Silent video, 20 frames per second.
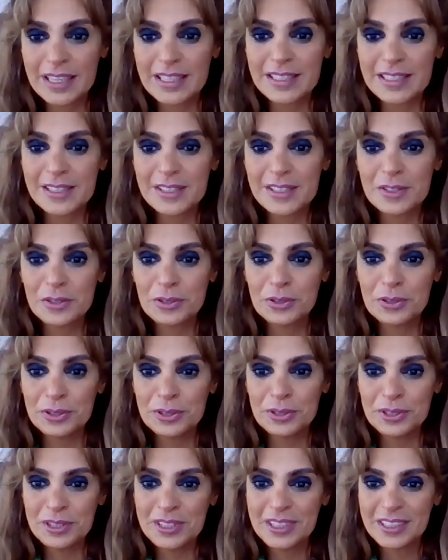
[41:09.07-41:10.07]
Yes,
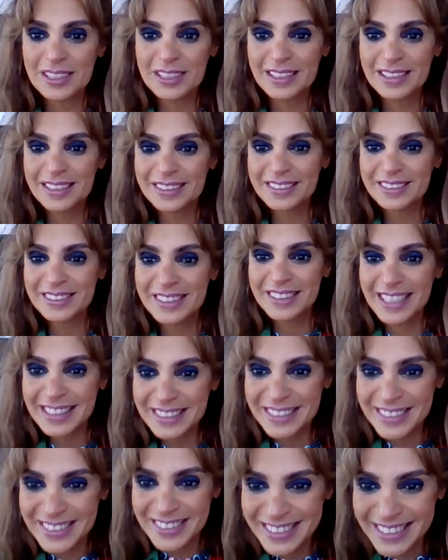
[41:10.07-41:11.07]
Nuru.
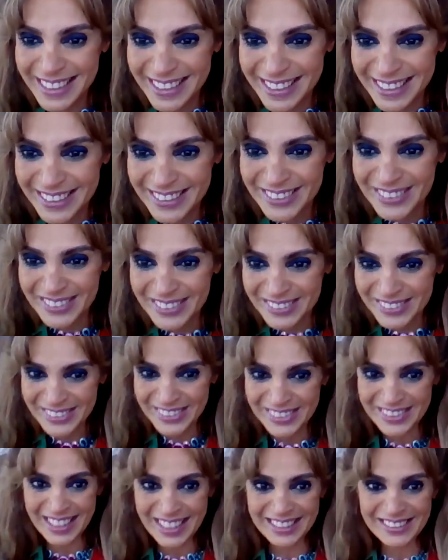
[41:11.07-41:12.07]
Great to see you.
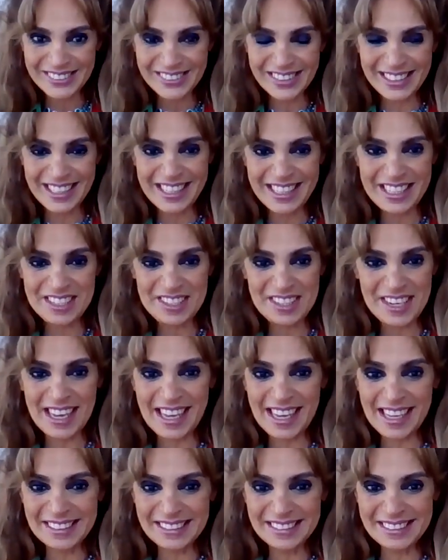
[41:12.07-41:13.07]

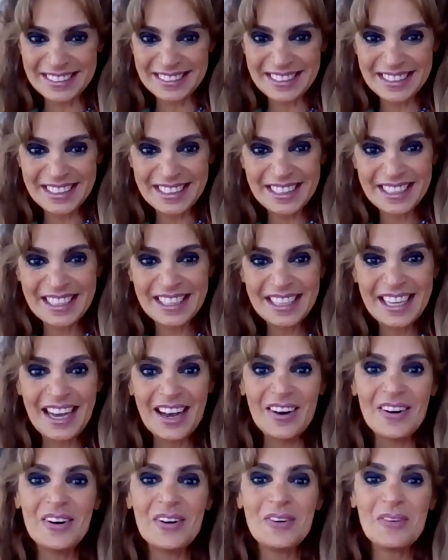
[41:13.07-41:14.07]
Congratulations.
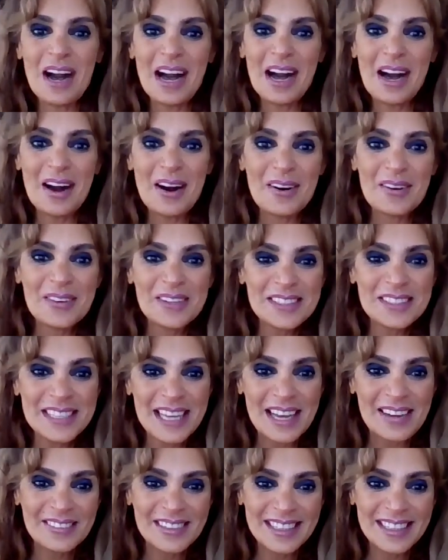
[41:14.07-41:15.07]
Oh, wow. It's
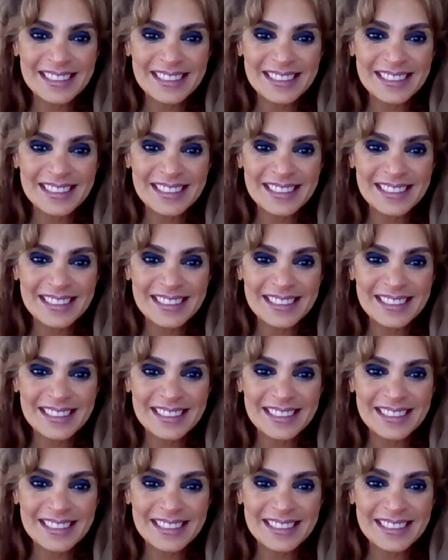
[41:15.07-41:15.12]
amazing.